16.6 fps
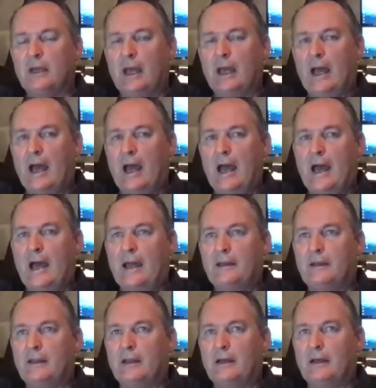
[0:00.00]

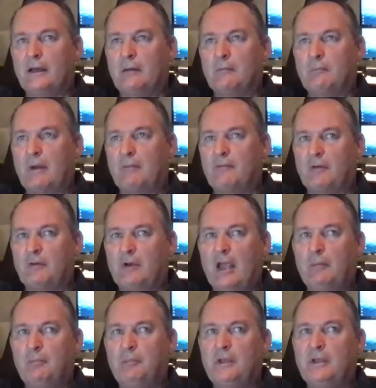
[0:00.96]
And I'm very
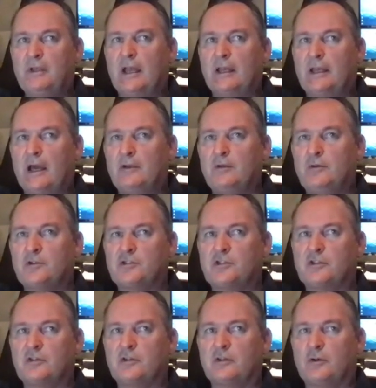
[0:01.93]
happy that I used
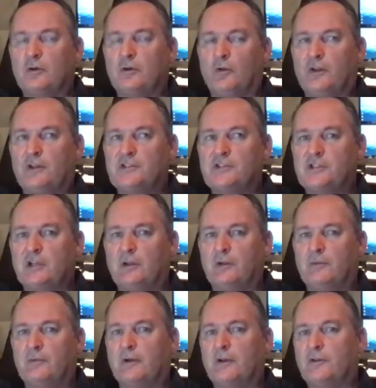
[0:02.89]
gold and
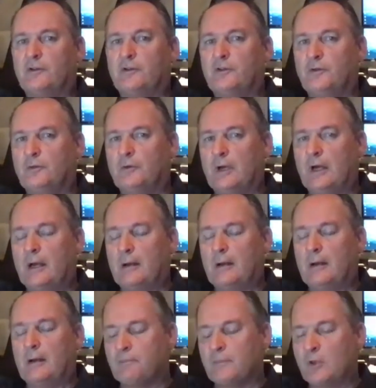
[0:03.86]
silver
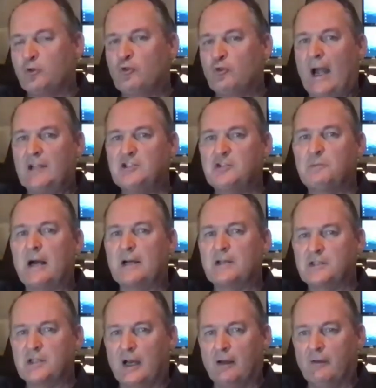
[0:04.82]
to hedge
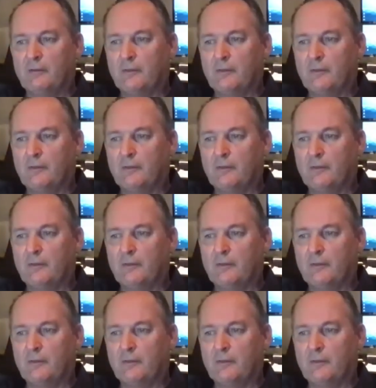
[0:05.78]
myself.